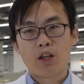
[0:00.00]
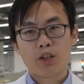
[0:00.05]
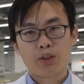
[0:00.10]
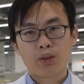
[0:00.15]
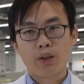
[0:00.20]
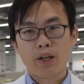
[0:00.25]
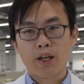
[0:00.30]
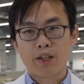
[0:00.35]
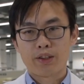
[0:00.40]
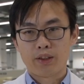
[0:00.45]

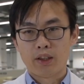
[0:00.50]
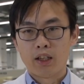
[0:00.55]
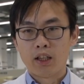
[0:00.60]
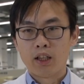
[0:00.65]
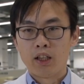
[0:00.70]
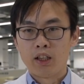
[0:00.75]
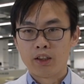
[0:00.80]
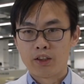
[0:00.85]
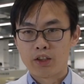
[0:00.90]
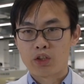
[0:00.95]
also has
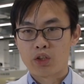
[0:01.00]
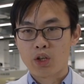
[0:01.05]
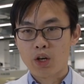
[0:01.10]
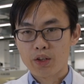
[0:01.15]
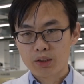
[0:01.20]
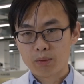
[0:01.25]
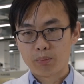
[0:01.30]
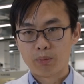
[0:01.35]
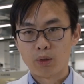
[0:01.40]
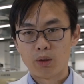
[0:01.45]
an
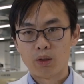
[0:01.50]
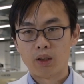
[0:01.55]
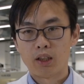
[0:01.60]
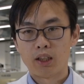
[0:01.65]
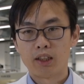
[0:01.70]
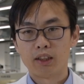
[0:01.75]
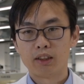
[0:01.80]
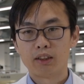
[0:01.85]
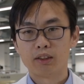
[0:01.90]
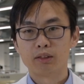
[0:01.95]
adjustable
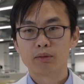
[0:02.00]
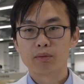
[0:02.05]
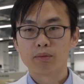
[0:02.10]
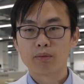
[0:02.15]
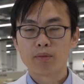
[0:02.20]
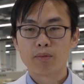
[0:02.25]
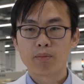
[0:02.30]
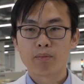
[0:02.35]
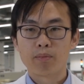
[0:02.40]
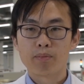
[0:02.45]

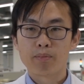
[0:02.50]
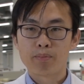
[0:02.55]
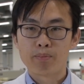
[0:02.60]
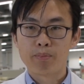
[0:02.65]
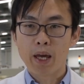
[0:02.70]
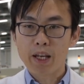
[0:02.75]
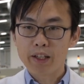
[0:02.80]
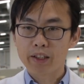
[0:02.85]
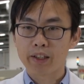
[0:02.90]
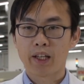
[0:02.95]

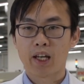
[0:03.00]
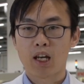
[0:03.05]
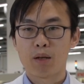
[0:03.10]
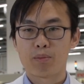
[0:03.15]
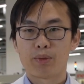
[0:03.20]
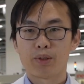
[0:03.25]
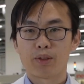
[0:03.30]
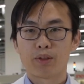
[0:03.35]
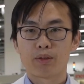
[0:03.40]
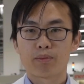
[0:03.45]
band gap
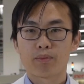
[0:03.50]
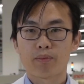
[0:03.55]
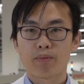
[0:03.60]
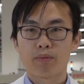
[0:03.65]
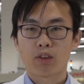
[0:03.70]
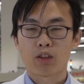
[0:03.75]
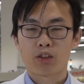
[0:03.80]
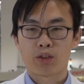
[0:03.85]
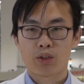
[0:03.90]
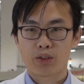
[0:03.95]

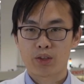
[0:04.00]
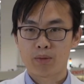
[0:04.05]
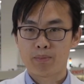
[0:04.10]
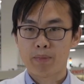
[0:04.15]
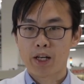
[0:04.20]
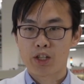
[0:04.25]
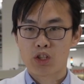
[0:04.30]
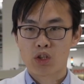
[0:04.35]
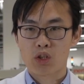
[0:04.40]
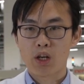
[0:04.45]
just
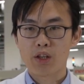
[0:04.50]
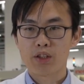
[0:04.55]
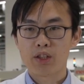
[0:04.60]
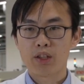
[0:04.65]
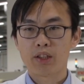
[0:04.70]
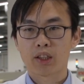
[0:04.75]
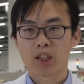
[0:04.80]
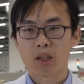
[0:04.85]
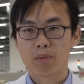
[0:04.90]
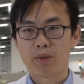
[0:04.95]
by
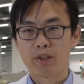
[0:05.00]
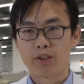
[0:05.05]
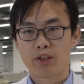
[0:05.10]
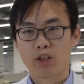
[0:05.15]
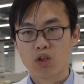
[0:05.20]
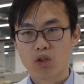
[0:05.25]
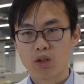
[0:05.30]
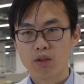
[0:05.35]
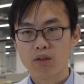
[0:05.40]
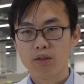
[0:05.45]
changing the
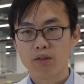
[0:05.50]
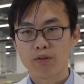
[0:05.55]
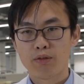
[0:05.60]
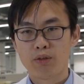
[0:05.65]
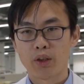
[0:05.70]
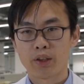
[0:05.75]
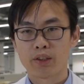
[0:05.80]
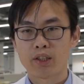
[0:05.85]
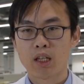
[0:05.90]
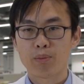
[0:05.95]
composition.
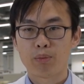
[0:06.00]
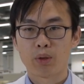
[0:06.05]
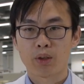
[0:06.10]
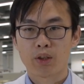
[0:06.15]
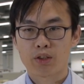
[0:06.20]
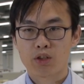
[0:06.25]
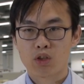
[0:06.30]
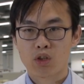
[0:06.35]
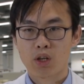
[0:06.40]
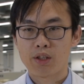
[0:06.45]
For example,
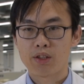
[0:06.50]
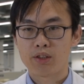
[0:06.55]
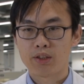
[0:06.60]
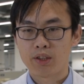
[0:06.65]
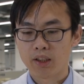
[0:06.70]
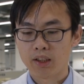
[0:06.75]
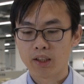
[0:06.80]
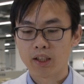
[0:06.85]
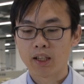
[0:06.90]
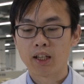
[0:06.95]
let's change
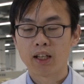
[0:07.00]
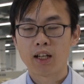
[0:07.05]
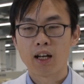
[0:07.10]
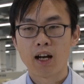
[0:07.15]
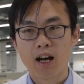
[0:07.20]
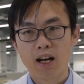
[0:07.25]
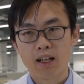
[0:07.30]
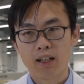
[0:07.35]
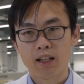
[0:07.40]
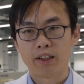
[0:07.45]
the
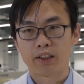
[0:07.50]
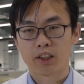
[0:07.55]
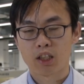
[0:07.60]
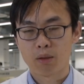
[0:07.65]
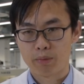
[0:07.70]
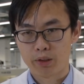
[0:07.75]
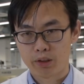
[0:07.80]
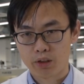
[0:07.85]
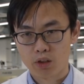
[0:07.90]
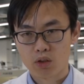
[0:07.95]
halide
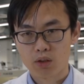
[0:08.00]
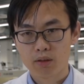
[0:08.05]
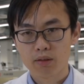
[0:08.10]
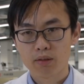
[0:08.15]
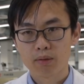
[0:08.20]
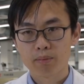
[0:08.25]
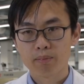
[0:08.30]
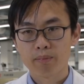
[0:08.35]
composition.